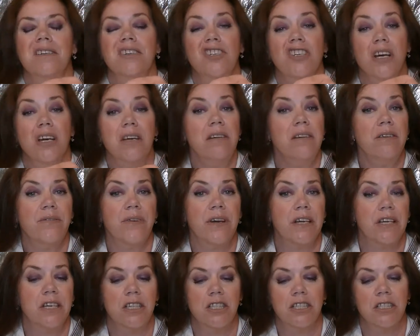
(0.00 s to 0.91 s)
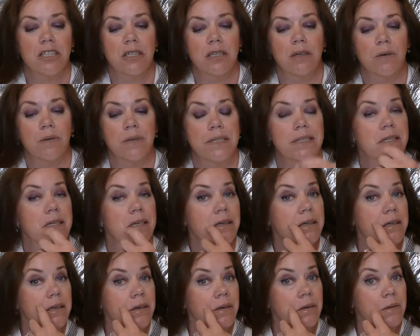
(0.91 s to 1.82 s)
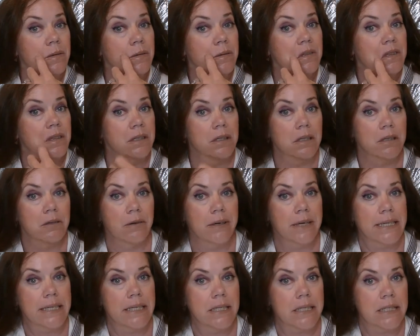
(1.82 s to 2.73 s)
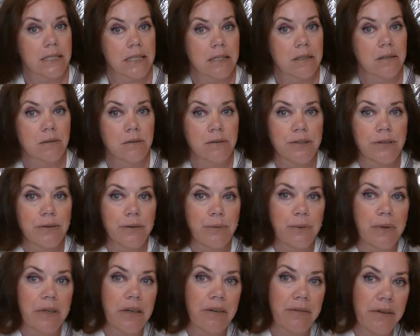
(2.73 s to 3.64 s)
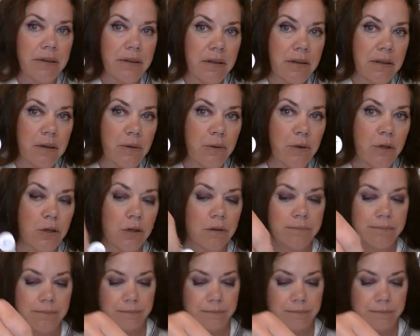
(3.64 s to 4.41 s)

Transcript: I don't know if I should always tell you the great deals or whatever that they were.